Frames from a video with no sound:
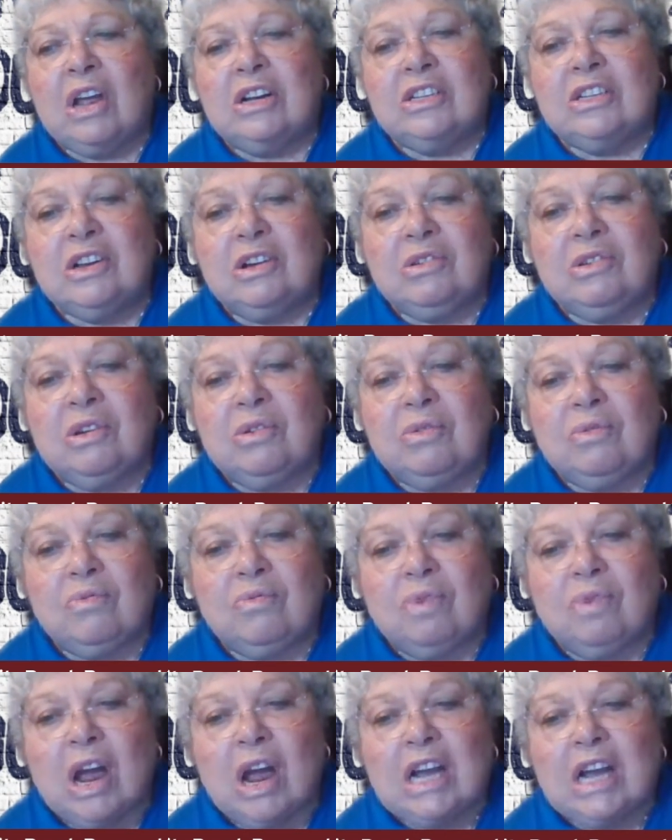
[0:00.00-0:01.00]
so
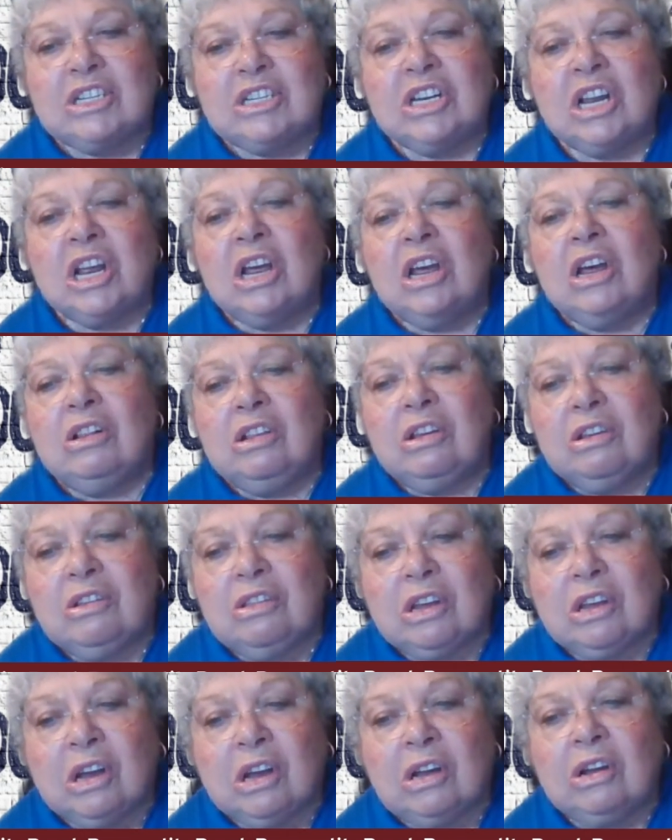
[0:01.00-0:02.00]
you rush
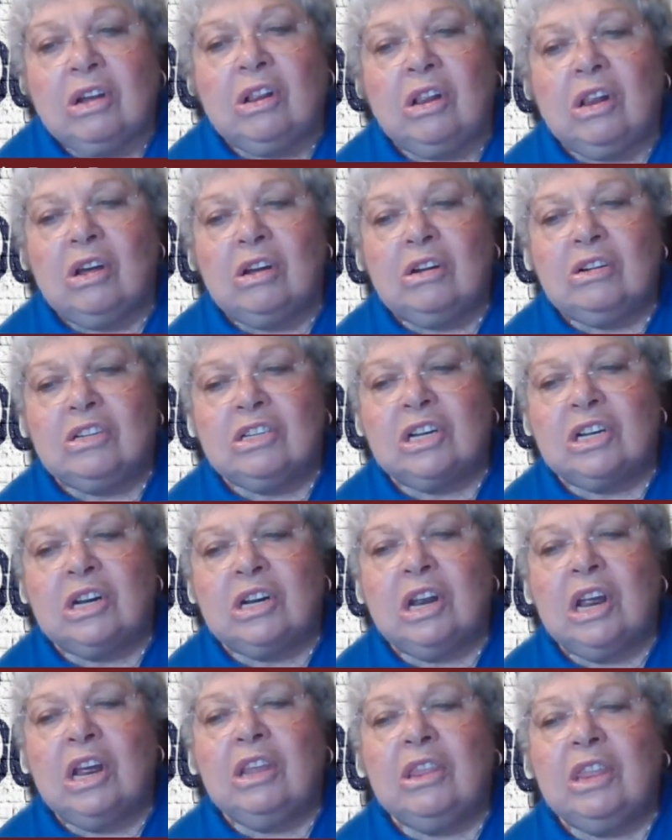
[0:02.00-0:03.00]
to the
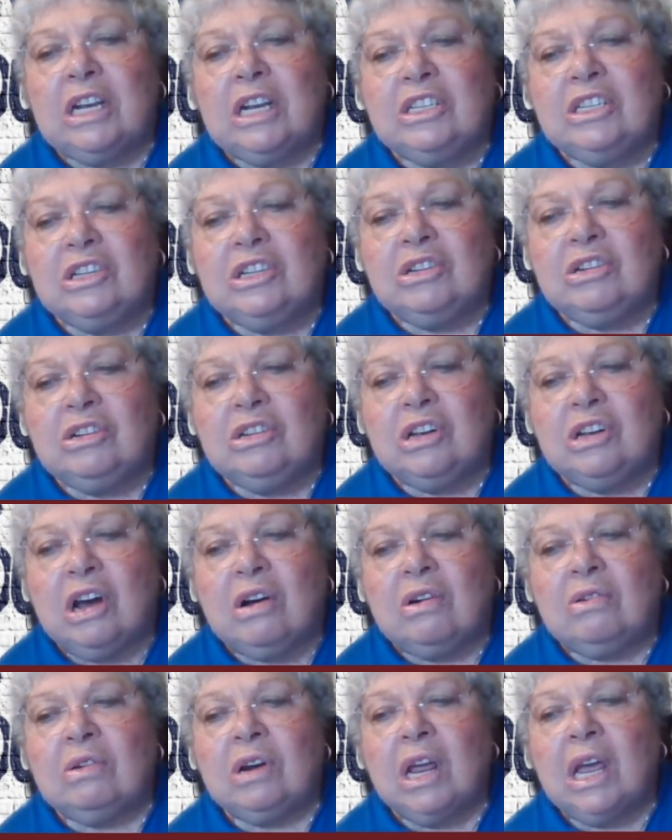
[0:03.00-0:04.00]
conclusion that you
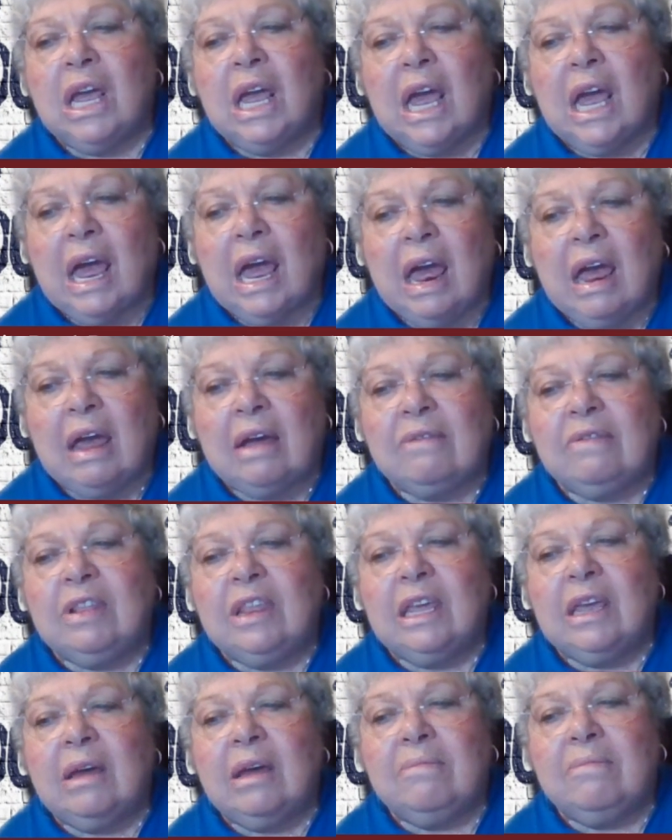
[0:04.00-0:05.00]
don't have
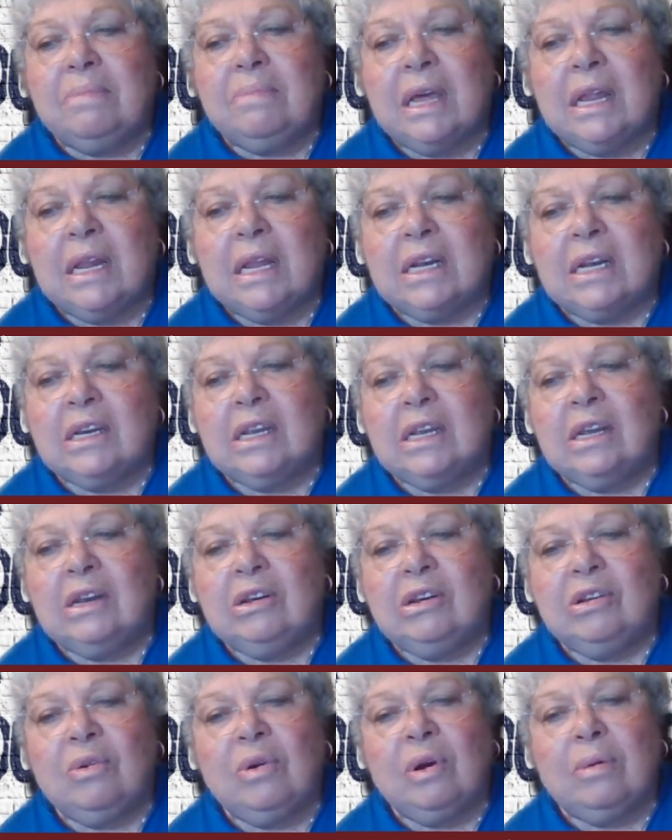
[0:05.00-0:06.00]
the
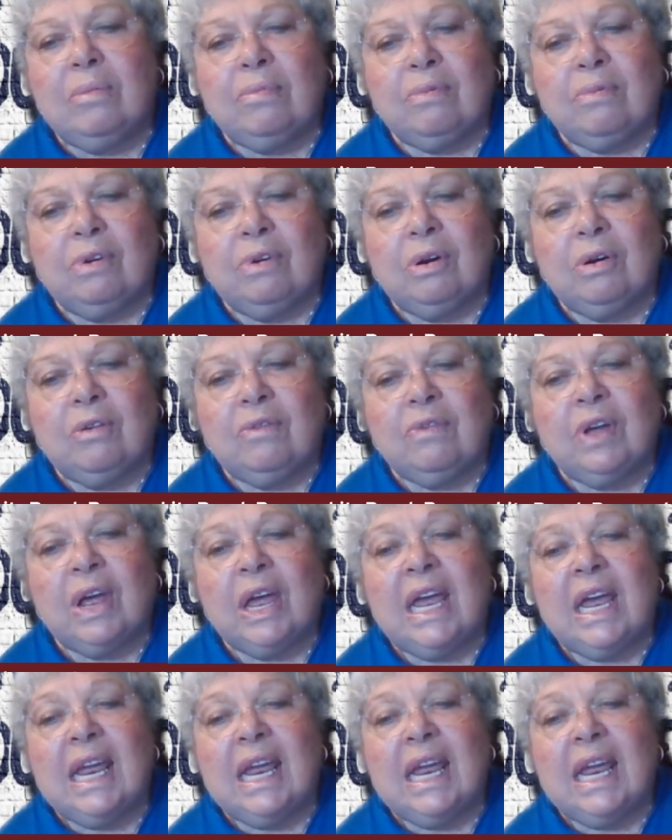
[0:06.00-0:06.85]
ability to improve.